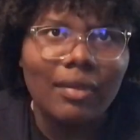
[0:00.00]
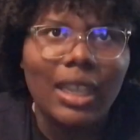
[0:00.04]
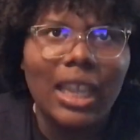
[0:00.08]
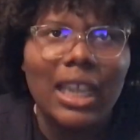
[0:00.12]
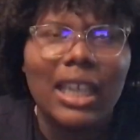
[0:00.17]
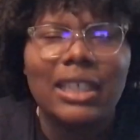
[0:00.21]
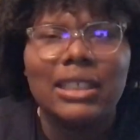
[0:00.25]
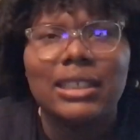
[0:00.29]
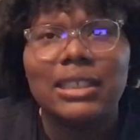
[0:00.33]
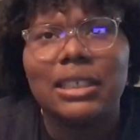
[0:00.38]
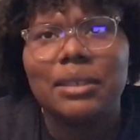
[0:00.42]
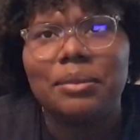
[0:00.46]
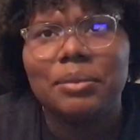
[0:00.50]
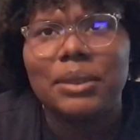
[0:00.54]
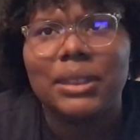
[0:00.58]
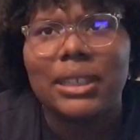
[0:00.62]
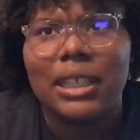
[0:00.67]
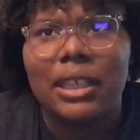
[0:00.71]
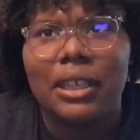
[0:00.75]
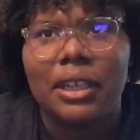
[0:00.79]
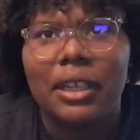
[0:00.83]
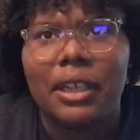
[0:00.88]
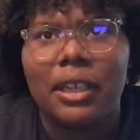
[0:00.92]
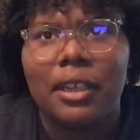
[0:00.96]
and some
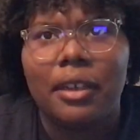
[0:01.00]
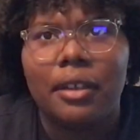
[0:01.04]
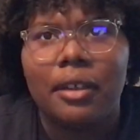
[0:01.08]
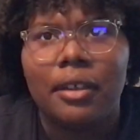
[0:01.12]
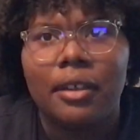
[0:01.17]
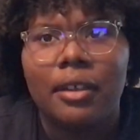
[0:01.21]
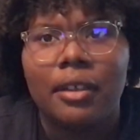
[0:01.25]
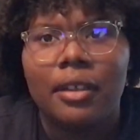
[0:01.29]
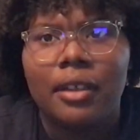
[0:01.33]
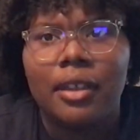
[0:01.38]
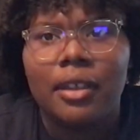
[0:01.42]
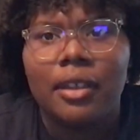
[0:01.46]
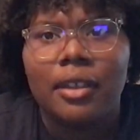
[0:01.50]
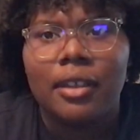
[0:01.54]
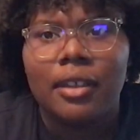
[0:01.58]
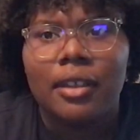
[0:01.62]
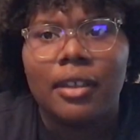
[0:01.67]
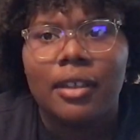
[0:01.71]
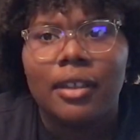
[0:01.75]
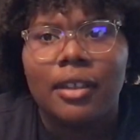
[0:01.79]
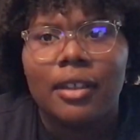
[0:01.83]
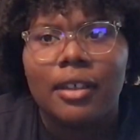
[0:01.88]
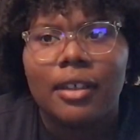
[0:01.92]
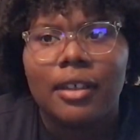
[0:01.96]
said
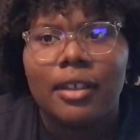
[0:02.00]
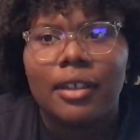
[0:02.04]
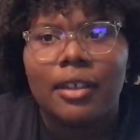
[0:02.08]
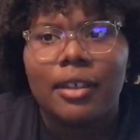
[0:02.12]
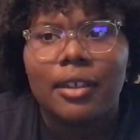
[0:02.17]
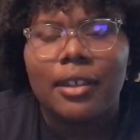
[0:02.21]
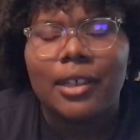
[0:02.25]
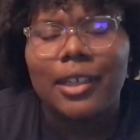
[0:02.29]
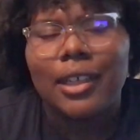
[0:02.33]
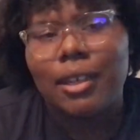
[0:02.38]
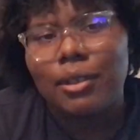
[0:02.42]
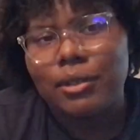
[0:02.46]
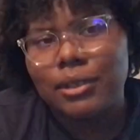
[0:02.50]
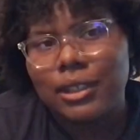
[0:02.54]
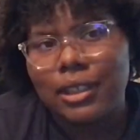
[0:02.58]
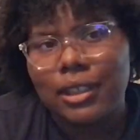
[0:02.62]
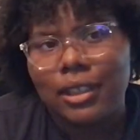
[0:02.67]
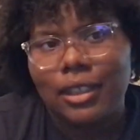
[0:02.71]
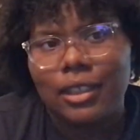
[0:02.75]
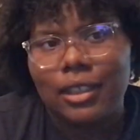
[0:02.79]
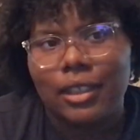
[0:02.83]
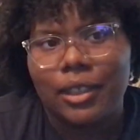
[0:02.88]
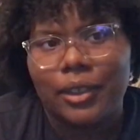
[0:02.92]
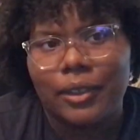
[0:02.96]
go to
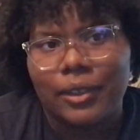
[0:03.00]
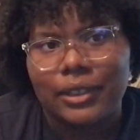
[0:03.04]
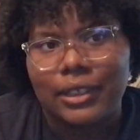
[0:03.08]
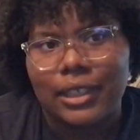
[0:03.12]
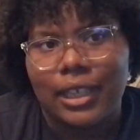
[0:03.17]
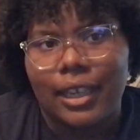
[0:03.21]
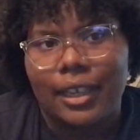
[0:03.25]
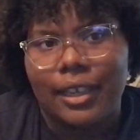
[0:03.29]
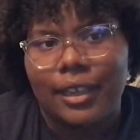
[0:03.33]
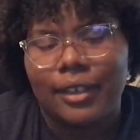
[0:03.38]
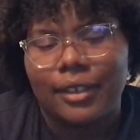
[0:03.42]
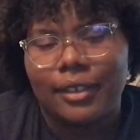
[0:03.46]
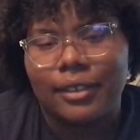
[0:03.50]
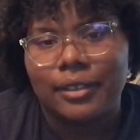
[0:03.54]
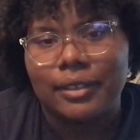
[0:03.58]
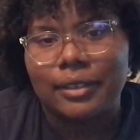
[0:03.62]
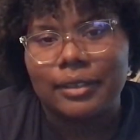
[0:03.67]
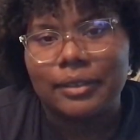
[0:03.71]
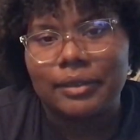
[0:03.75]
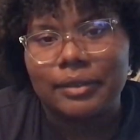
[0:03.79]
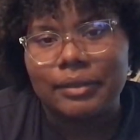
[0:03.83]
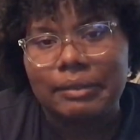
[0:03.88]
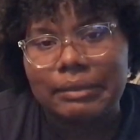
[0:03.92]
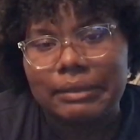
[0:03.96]
the clearance aisle.
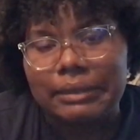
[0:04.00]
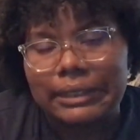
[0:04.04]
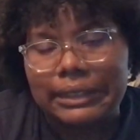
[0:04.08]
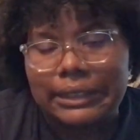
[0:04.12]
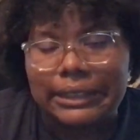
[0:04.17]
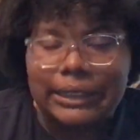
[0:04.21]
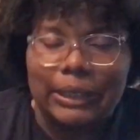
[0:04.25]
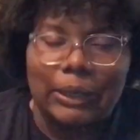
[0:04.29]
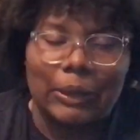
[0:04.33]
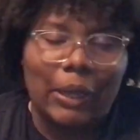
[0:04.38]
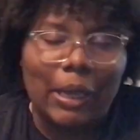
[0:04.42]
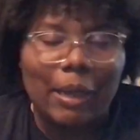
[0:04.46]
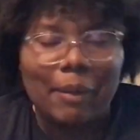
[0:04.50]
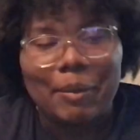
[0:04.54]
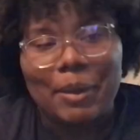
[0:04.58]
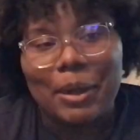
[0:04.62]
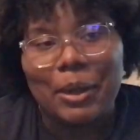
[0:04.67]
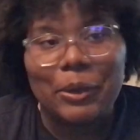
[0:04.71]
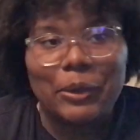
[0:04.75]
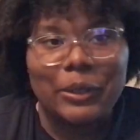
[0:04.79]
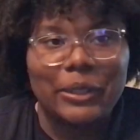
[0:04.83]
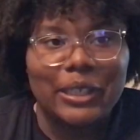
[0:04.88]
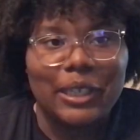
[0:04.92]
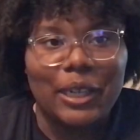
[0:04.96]
So I
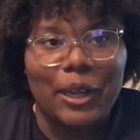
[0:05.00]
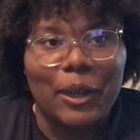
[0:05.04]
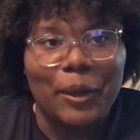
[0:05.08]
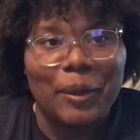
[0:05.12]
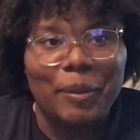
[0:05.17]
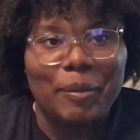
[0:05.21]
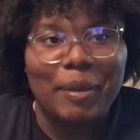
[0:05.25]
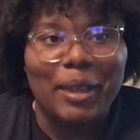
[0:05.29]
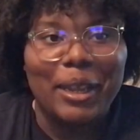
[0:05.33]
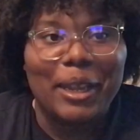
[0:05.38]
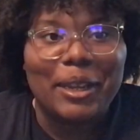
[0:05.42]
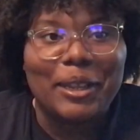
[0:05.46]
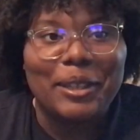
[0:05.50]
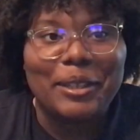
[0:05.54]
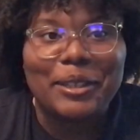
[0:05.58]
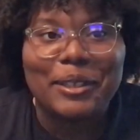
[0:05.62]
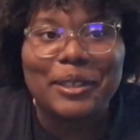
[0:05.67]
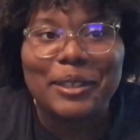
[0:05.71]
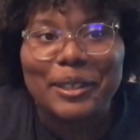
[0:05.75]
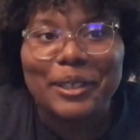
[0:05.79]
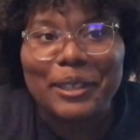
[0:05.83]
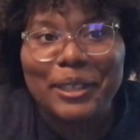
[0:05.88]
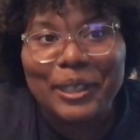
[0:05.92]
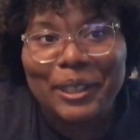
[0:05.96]
moseyed on back there to
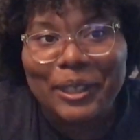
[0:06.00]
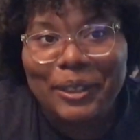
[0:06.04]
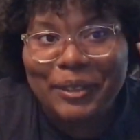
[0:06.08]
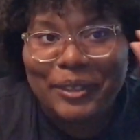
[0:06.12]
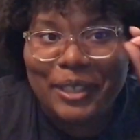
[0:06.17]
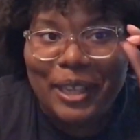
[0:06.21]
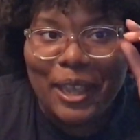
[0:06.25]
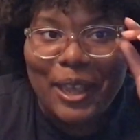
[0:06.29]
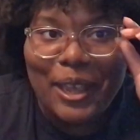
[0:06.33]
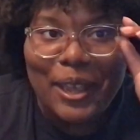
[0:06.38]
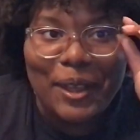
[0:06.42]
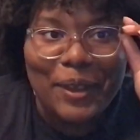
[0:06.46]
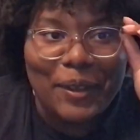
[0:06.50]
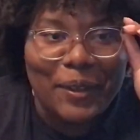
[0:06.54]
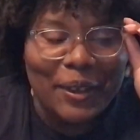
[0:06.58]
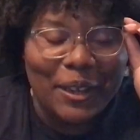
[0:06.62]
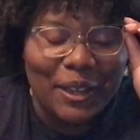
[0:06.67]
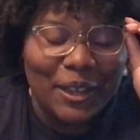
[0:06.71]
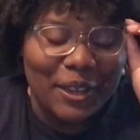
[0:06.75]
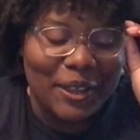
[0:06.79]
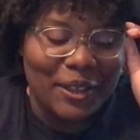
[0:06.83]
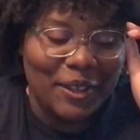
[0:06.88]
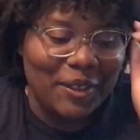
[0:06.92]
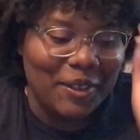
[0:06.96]
the clearance aisle,
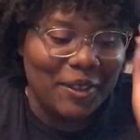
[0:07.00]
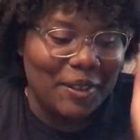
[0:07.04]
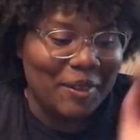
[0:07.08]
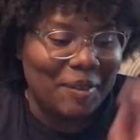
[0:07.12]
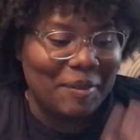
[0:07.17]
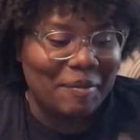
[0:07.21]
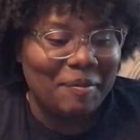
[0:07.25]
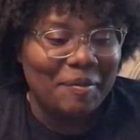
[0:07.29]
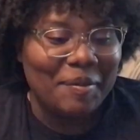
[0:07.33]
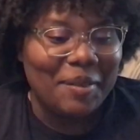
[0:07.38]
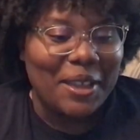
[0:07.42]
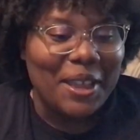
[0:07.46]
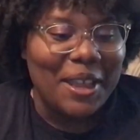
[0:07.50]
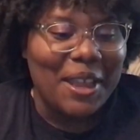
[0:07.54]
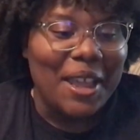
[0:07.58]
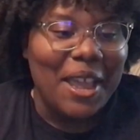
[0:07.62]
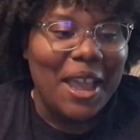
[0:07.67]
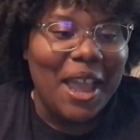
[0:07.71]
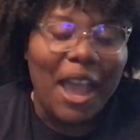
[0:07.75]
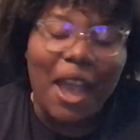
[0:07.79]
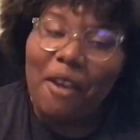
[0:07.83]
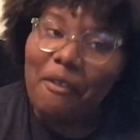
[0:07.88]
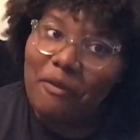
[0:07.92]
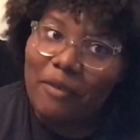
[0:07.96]
and
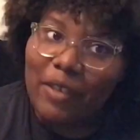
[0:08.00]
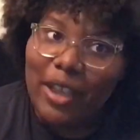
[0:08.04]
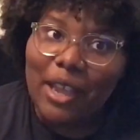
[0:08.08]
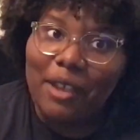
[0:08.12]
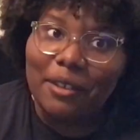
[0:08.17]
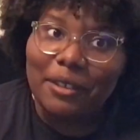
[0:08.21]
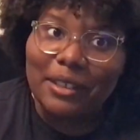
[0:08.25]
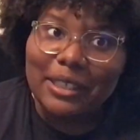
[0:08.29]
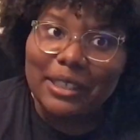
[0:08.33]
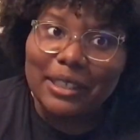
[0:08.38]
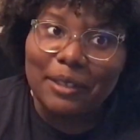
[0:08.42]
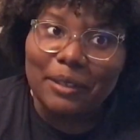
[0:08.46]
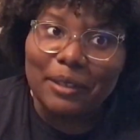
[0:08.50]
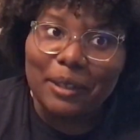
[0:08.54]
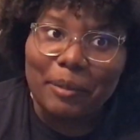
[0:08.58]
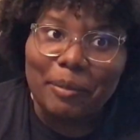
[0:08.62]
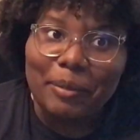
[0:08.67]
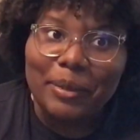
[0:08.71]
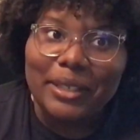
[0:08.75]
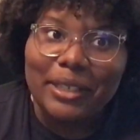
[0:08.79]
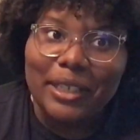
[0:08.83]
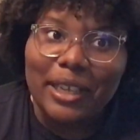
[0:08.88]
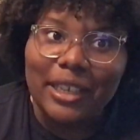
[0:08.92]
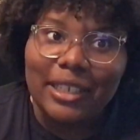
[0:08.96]
I found something
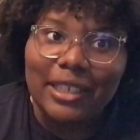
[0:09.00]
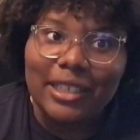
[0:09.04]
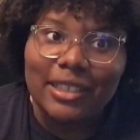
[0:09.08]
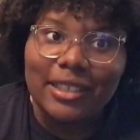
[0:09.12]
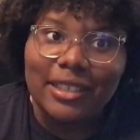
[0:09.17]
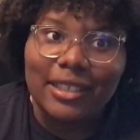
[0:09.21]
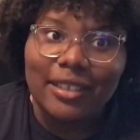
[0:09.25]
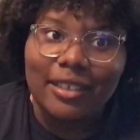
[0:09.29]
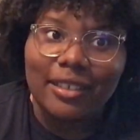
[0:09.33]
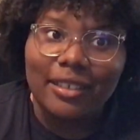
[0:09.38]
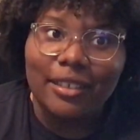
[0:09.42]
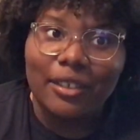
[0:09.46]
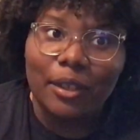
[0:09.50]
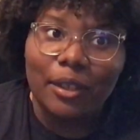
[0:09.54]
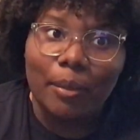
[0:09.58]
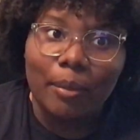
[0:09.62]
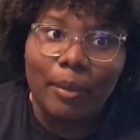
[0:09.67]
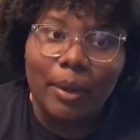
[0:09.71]
pertaining to The Little